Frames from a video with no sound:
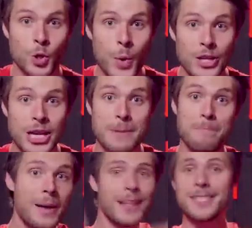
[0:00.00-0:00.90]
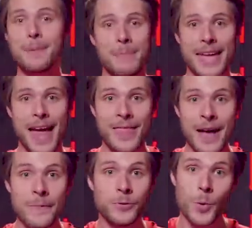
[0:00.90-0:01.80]
to which it builds up again
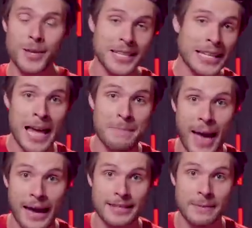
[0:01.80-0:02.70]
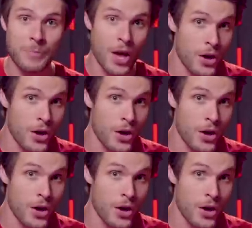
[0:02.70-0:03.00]
to its climax.